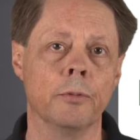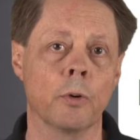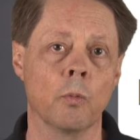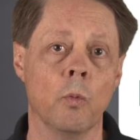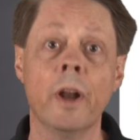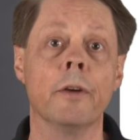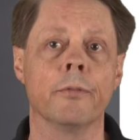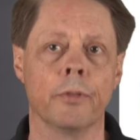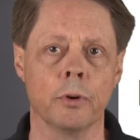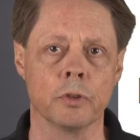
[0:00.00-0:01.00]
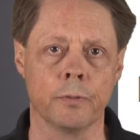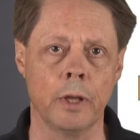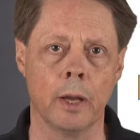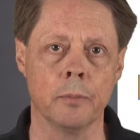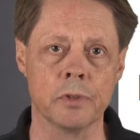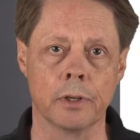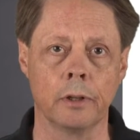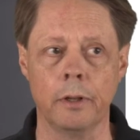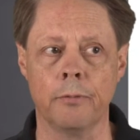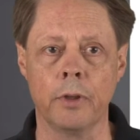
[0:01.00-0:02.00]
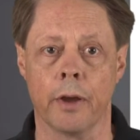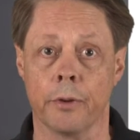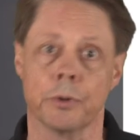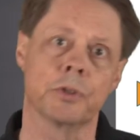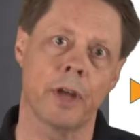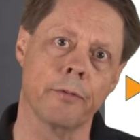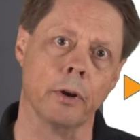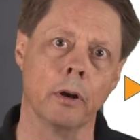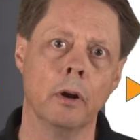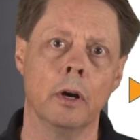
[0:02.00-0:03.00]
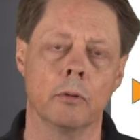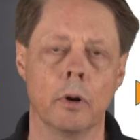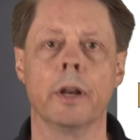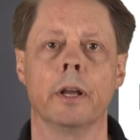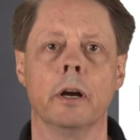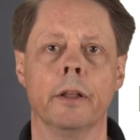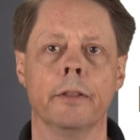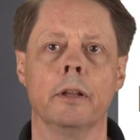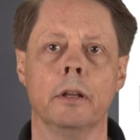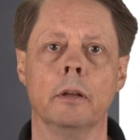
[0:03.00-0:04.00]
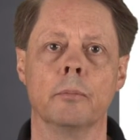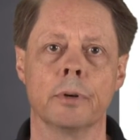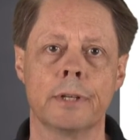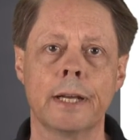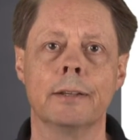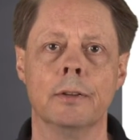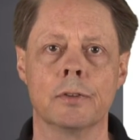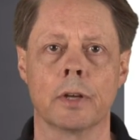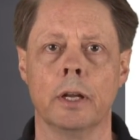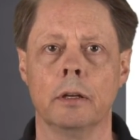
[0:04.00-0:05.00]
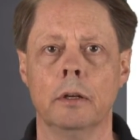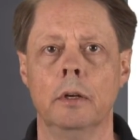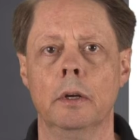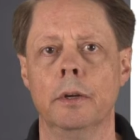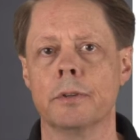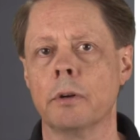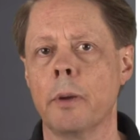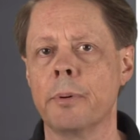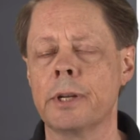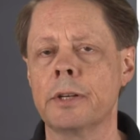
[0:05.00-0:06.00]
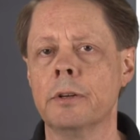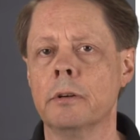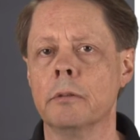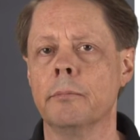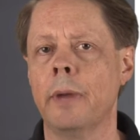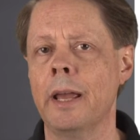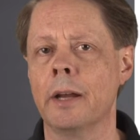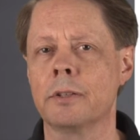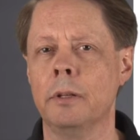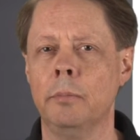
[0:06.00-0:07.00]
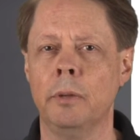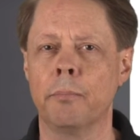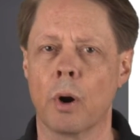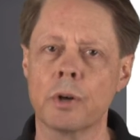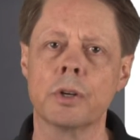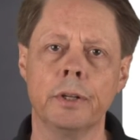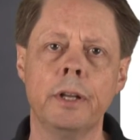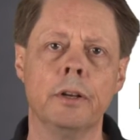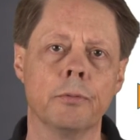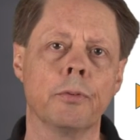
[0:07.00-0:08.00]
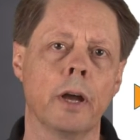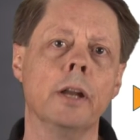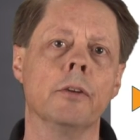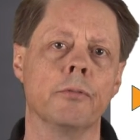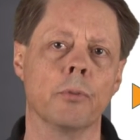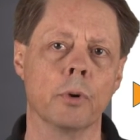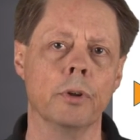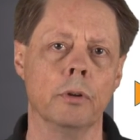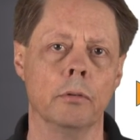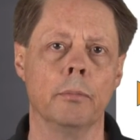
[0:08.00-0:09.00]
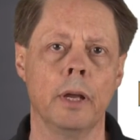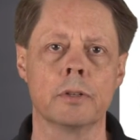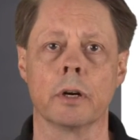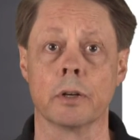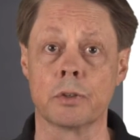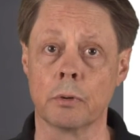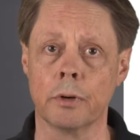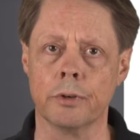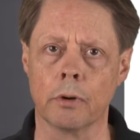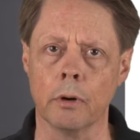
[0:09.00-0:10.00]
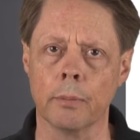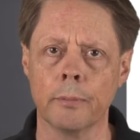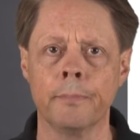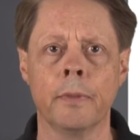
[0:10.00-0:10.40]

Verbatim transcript: over one of those VMs and leave the other 7 running on the protected site. So a protection group may actually be partially defined for you based on a storage group.